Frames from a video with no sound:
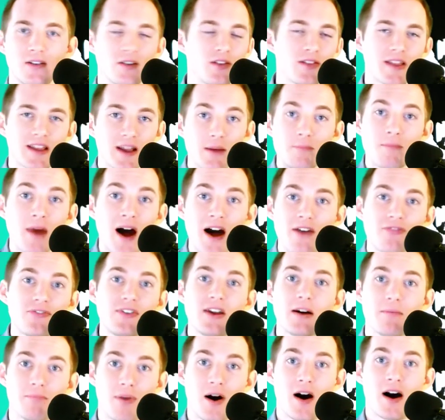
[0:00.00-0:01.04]
like a
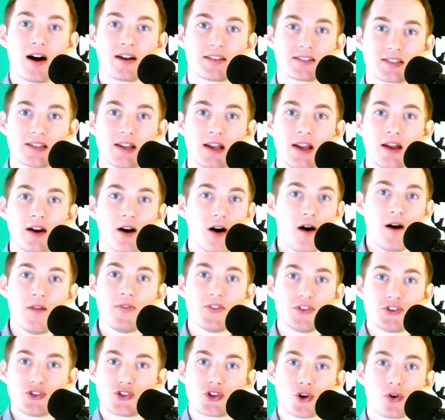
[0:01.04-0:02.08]
mafia boss on
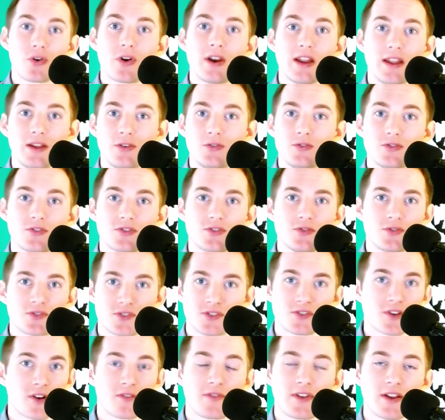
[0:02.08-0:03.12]
the jury who's
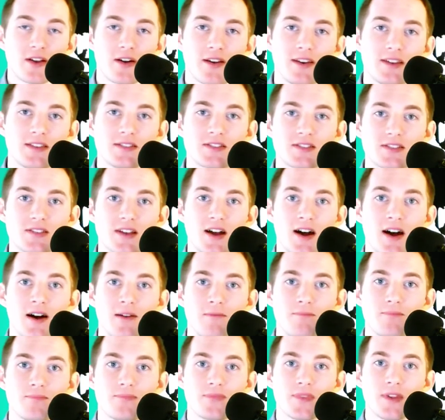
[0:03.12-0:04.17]
serving on his...
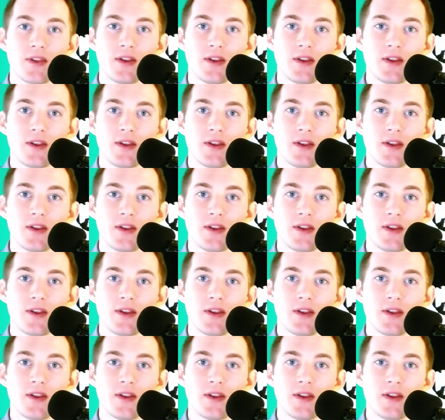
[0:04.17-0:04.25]
Um,